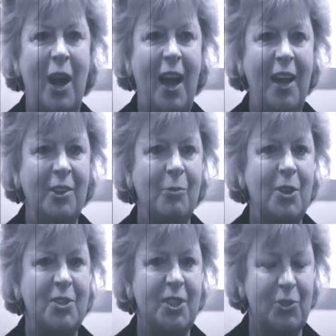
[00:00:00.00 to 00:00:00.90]
I had the
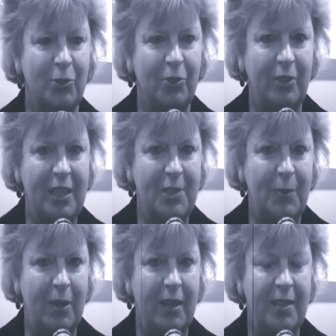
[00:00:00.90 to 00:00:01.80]
most extraordinary
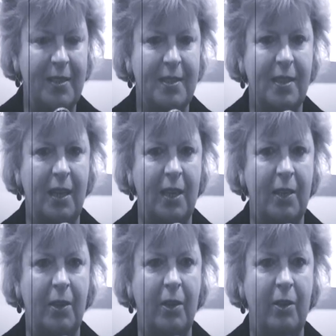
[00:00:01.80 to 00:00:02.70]
experience
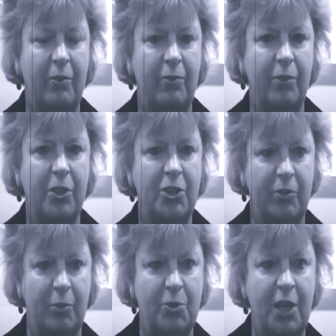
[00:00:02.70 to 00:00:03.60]

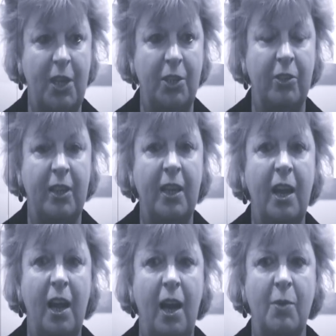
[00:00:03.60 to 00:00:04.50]
from
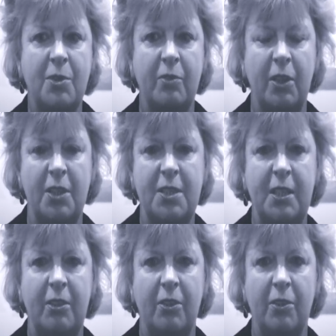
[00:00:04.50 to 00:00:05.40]
January. I was a
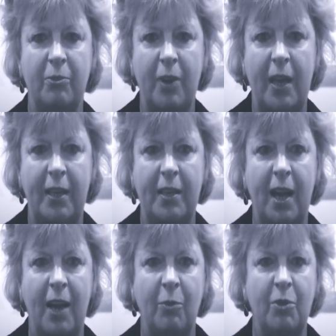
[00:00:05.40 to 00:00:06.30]
volunteer on the Friday
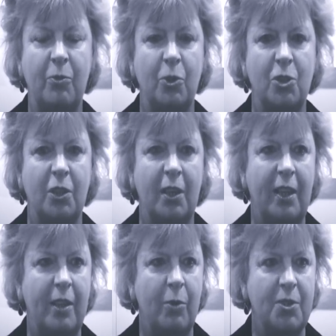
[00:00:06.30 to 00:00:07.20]
night when
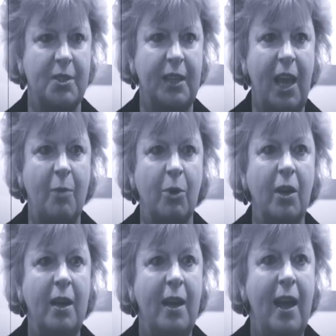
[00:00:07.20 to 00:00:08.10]
fortunately there wasn't a
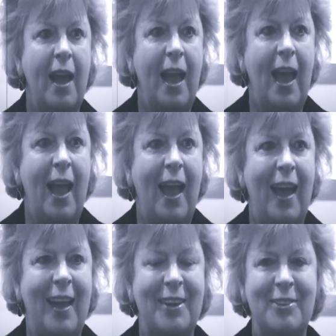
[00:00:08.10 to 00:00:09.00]
camera.
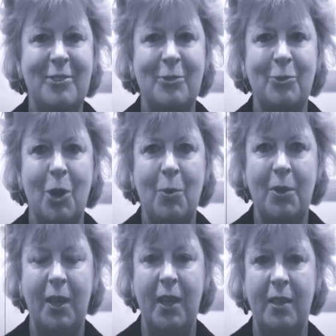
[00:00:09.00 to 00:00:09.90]
And
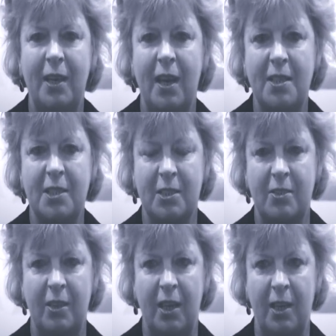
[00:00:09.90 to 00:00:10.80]
Robert had
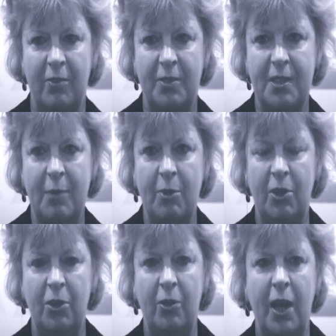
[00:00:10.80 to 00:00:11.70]
asked for
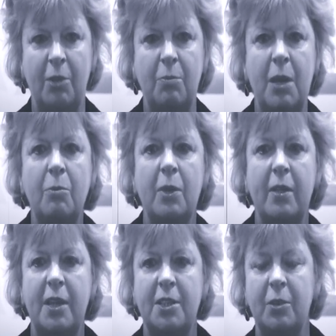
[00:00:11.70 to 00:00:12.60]
someone who had a
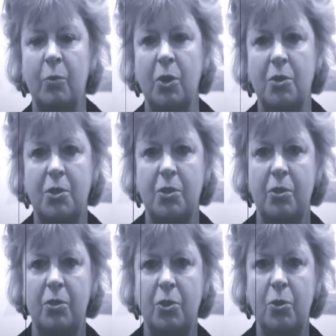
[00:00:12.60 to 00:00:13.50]
memory they didn't want
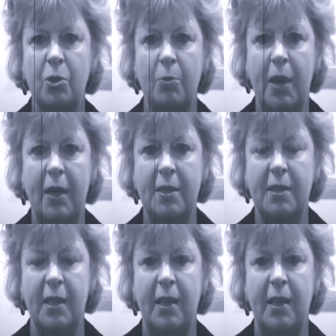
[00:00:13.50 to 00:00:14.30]
to talk about.